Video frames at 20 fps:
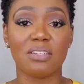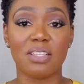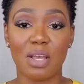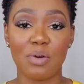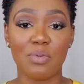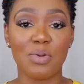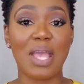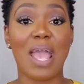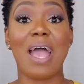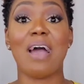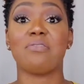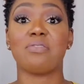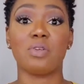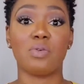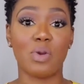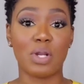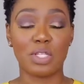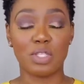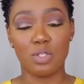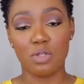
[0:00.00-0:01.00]
that we have to
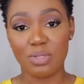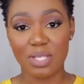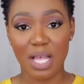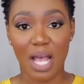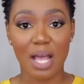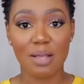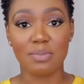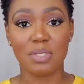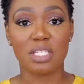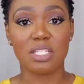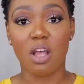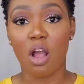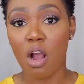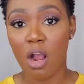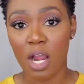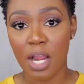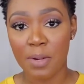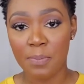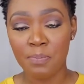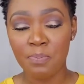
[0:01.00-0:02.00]
work 2 times as
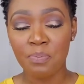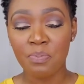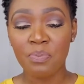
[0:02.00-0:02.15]
hard.